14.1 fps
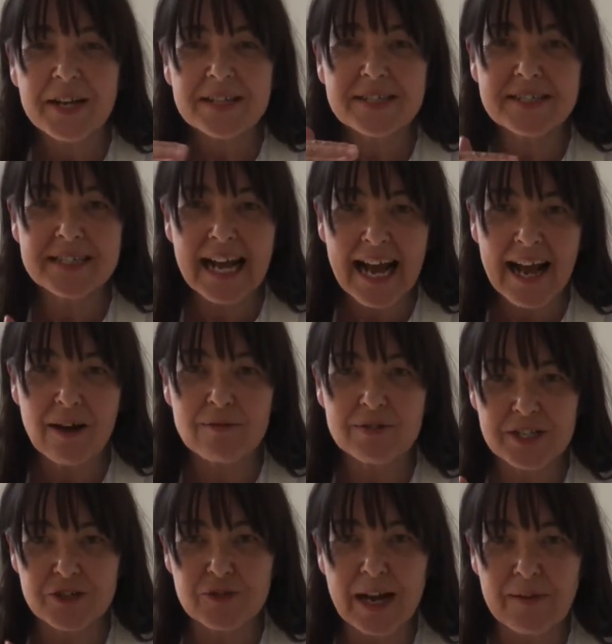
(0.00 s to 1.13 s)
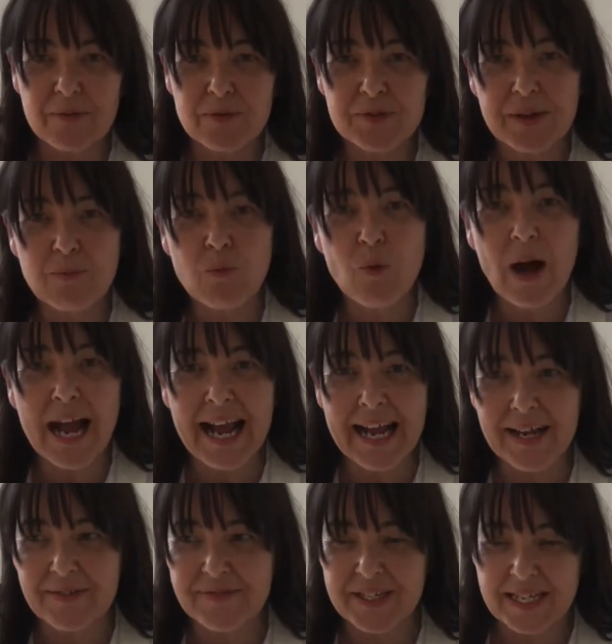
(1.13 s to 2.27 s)
sound, it travels in
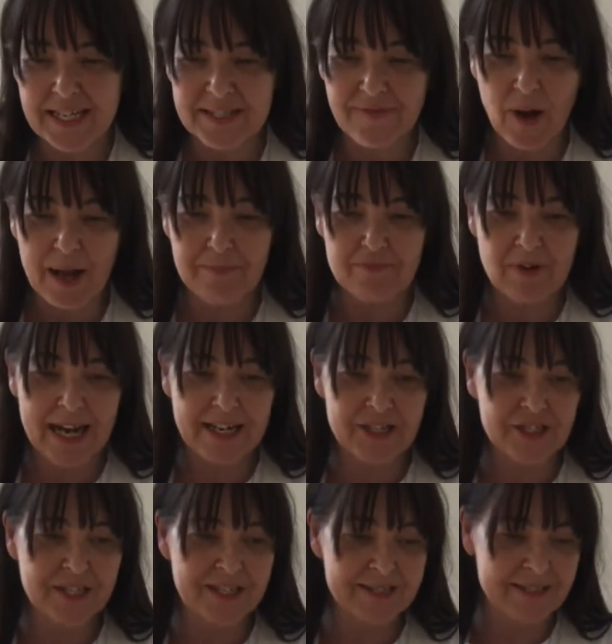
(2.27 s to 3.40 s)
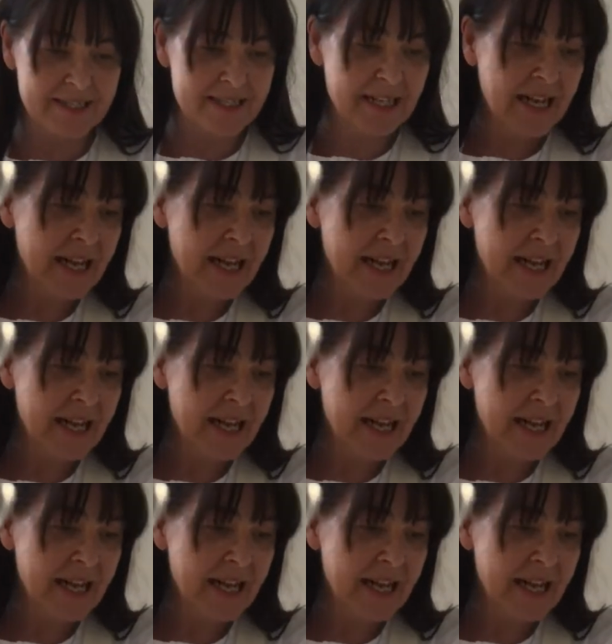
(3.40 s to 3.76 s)
waves and it's vibrations.